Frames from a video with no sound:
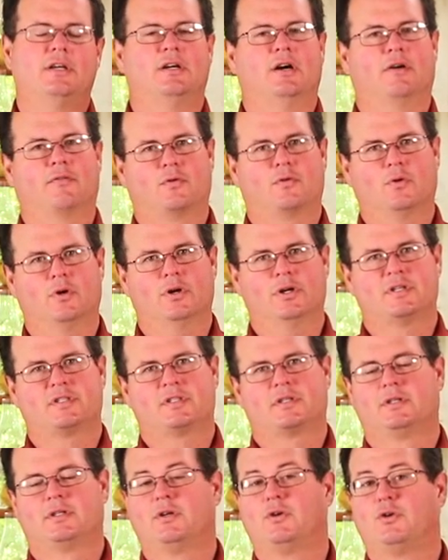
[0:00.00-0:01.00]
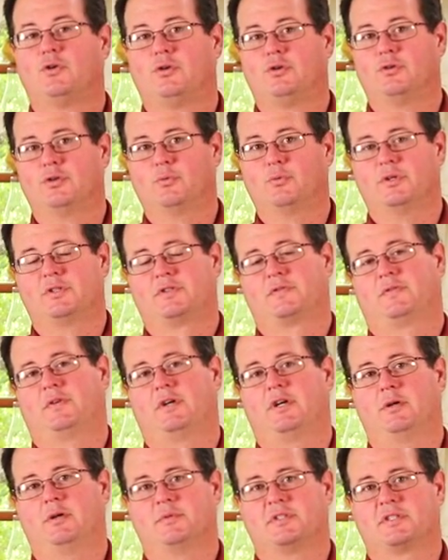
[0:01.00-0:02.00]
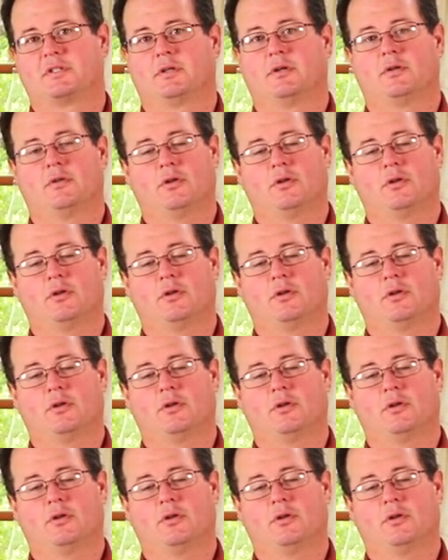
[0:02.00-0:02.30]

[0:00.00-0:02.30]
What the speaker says: Of course, Hole in the Woods Farms